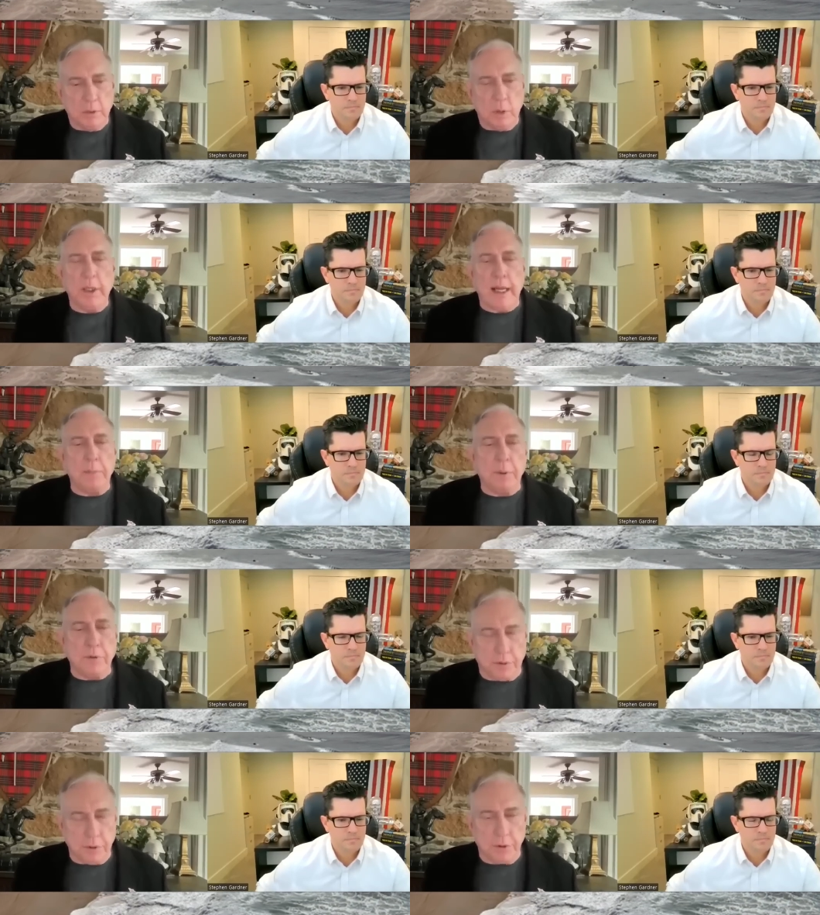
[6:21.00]
Speaker 1: What
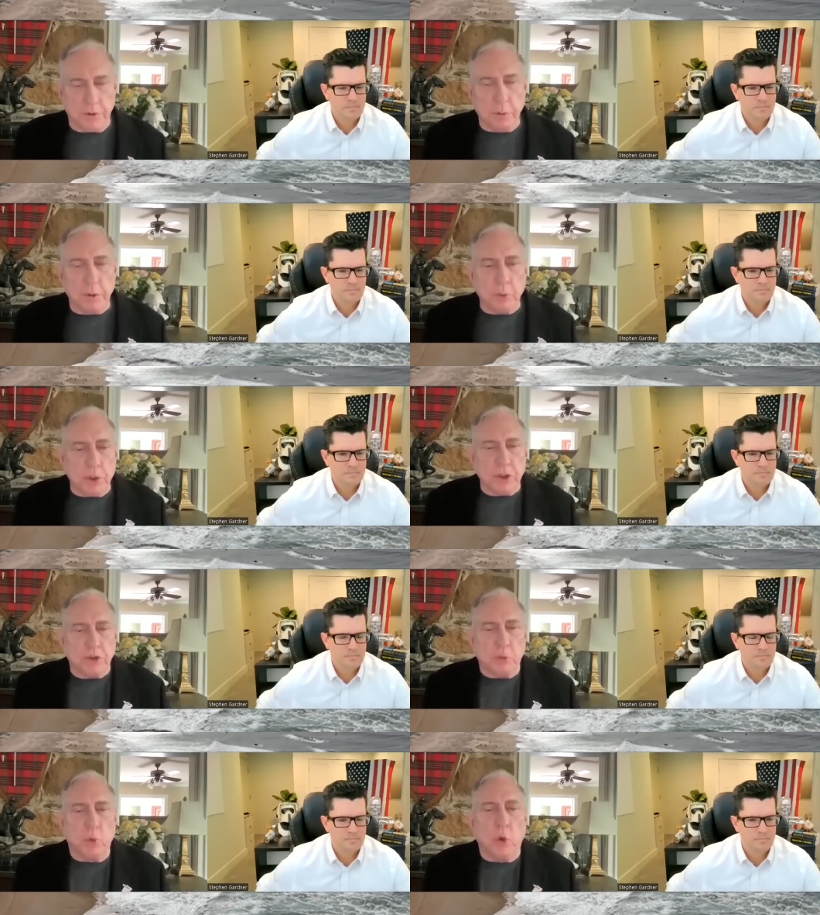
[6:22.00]
happens to us? We're, we're
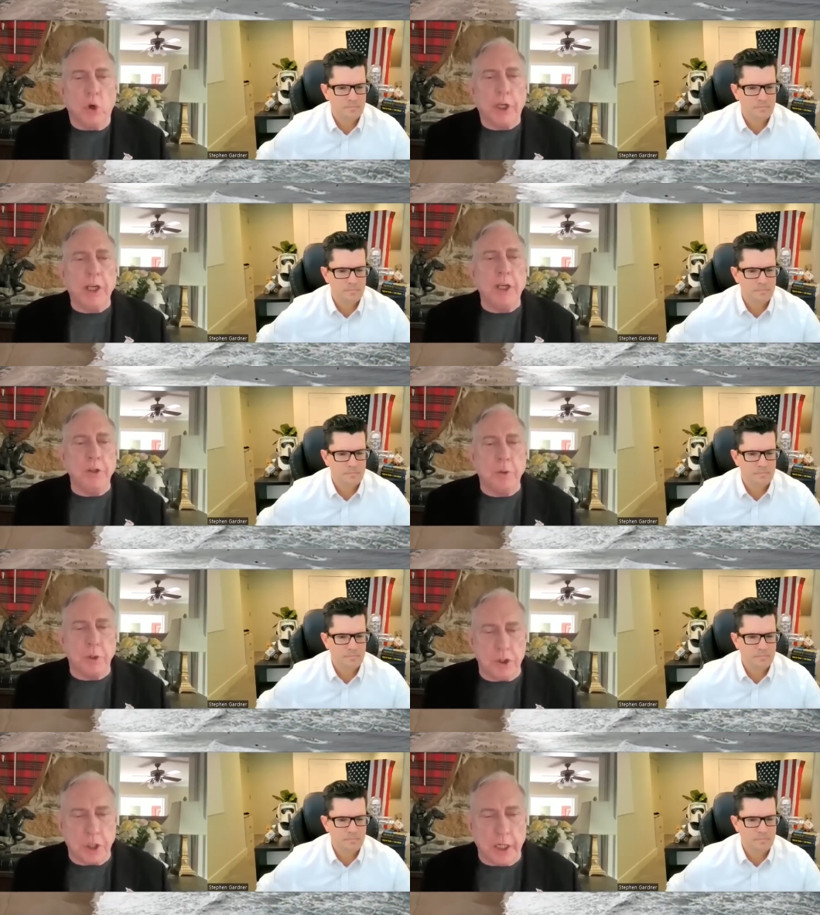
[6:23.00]
just walking
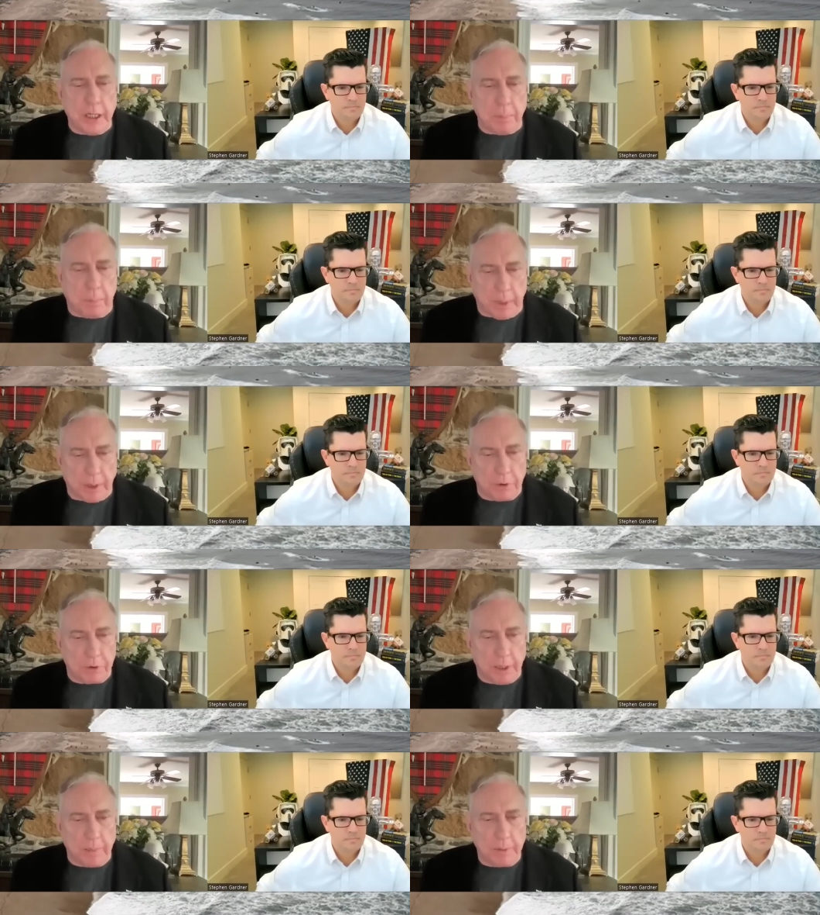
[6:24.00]
into a giant
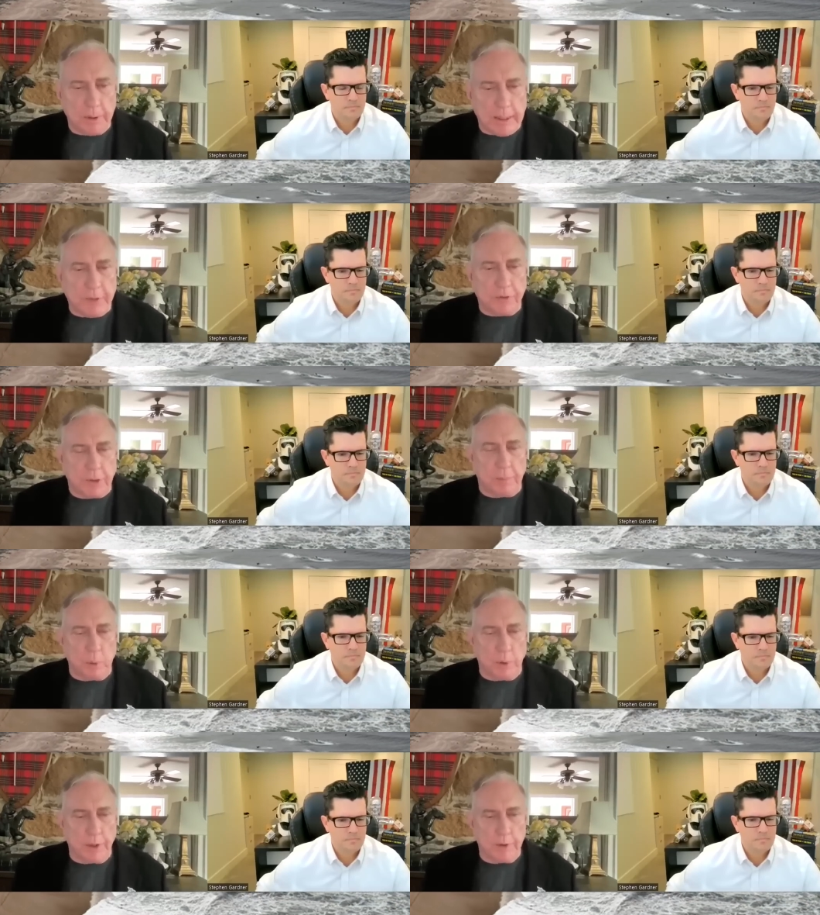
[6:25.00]
bear trap. That's the
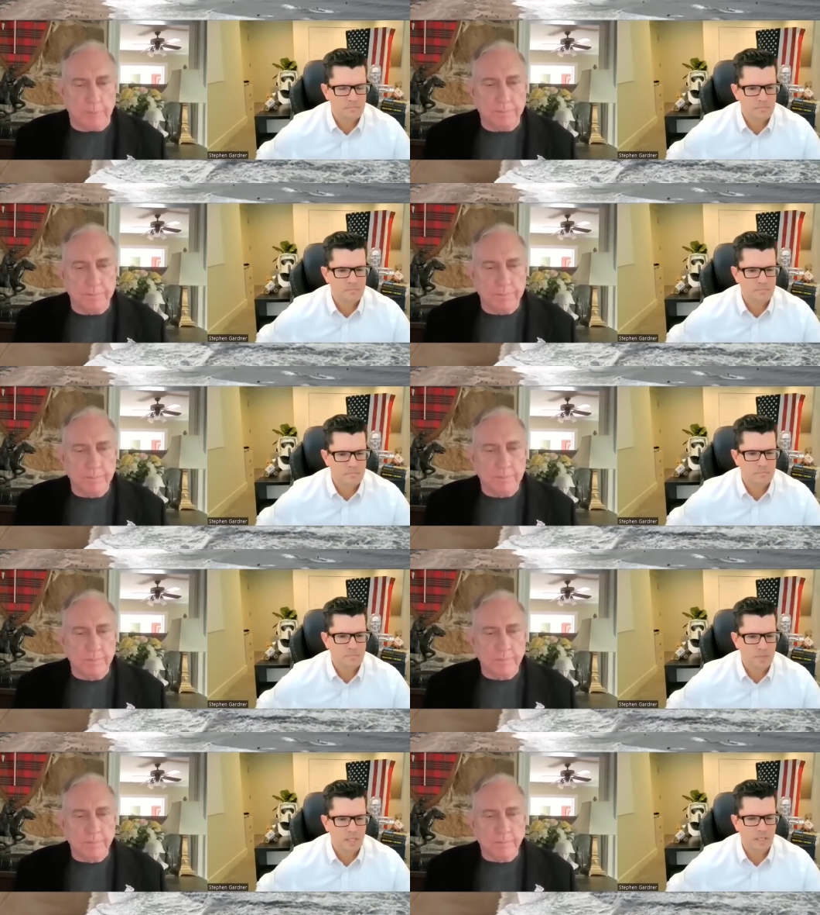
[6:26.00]
point.
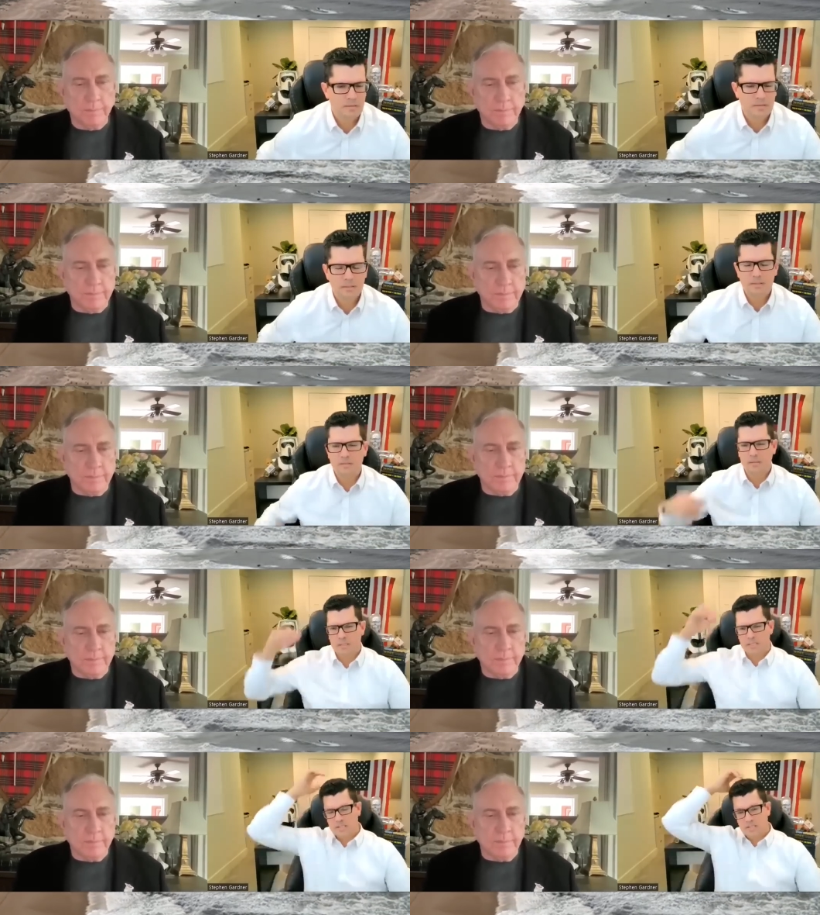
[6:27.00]
Speaker 2: Yeah.
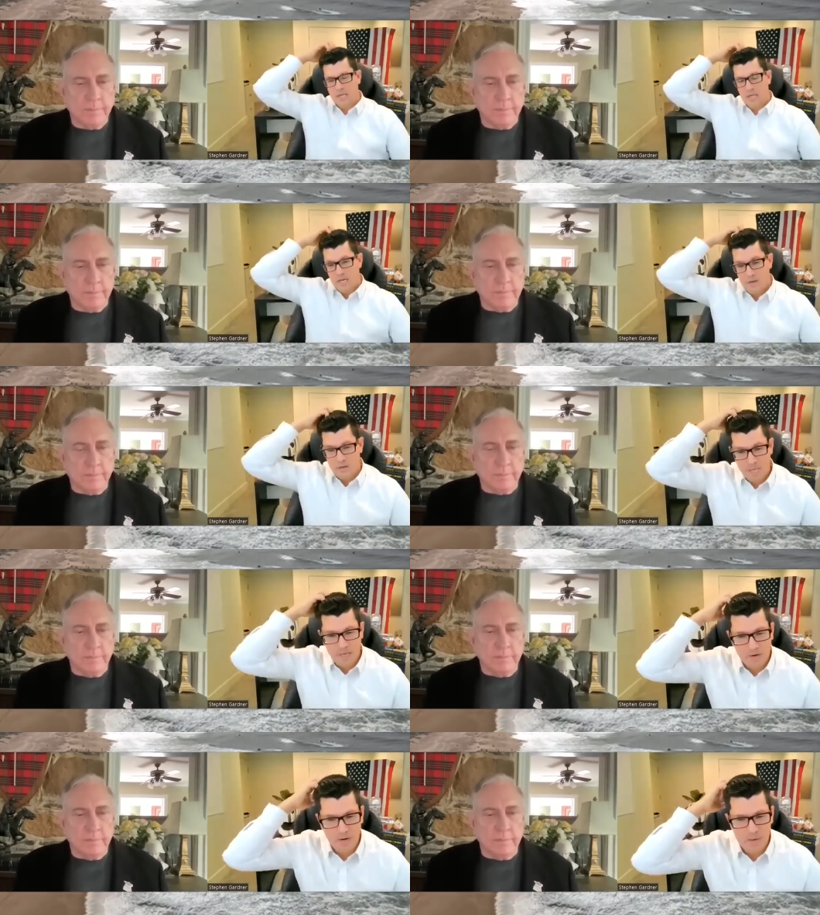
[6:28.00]
Oh gosh. No,
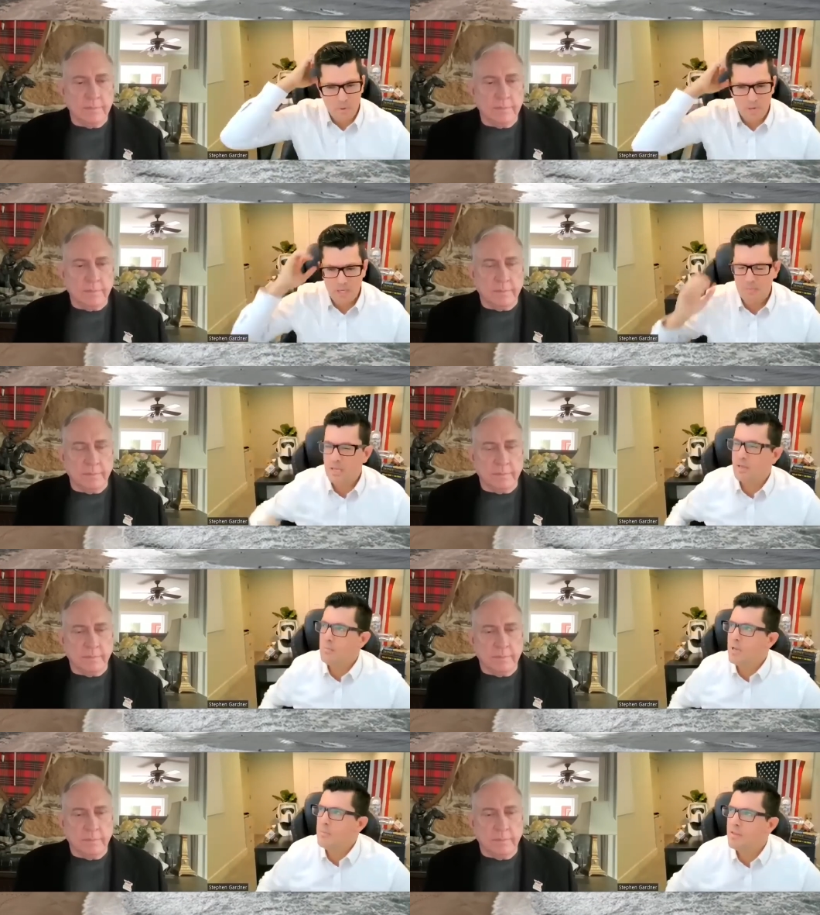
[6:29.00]
you make a great point. You
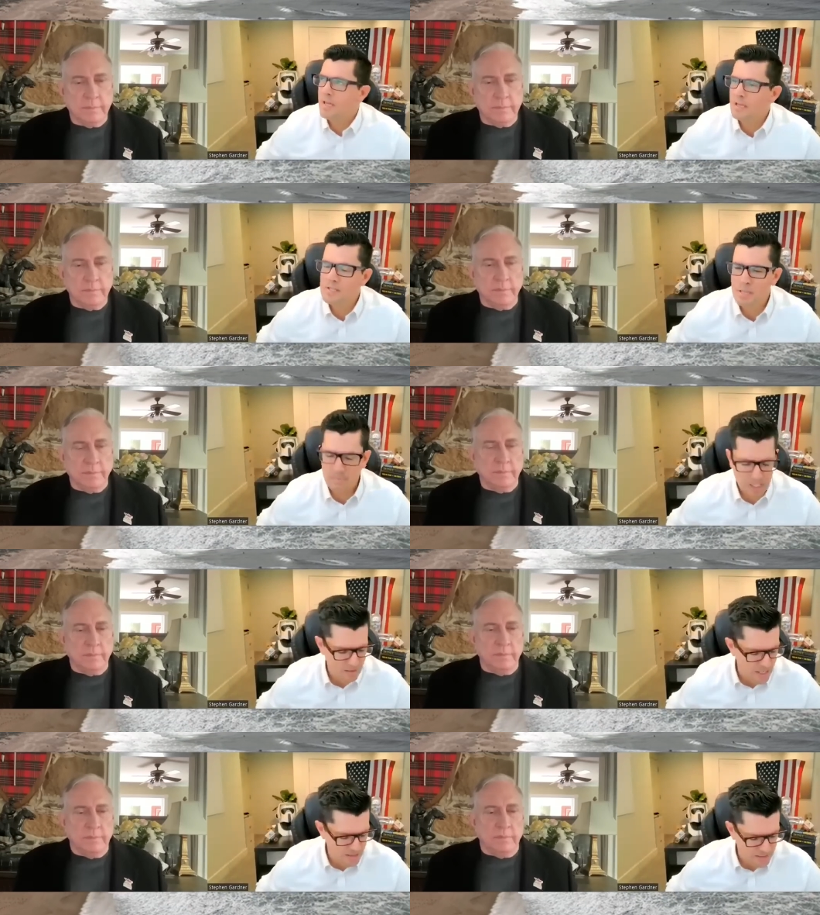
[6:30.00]
made you made me think of
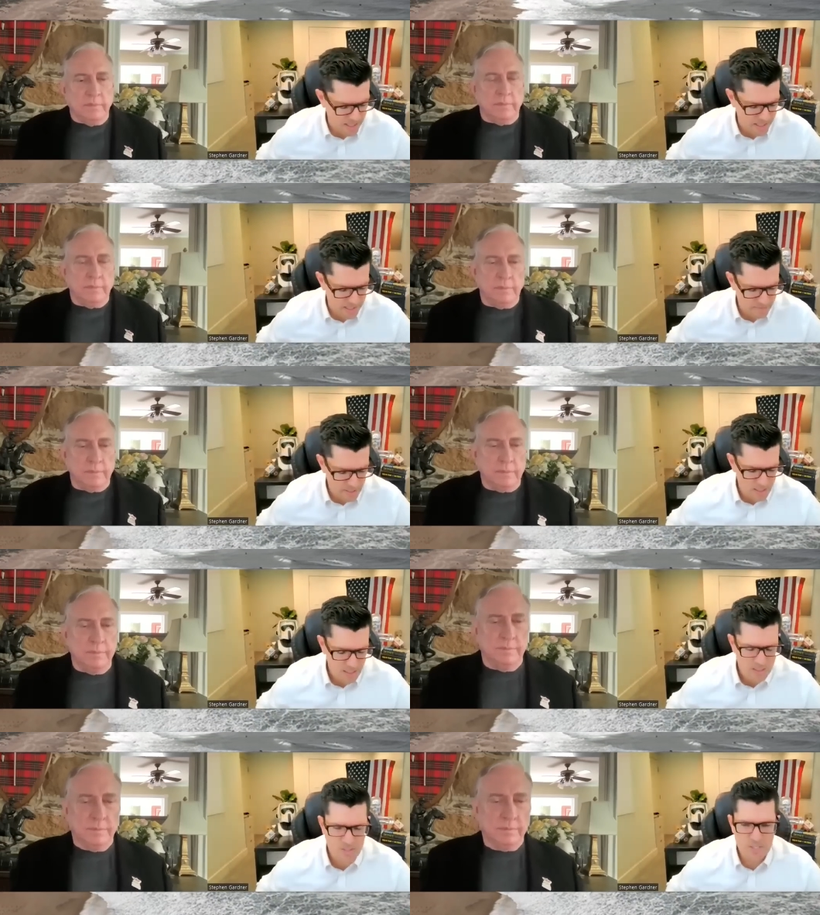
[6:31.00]
something that uh,
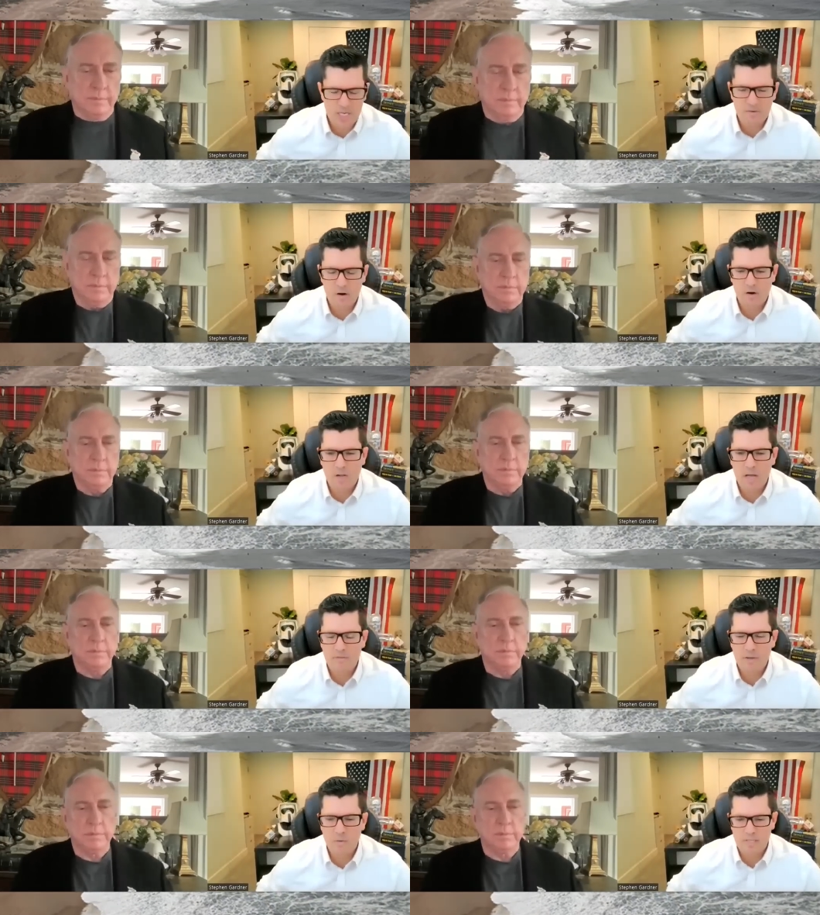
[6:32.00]
Stephen R. Covey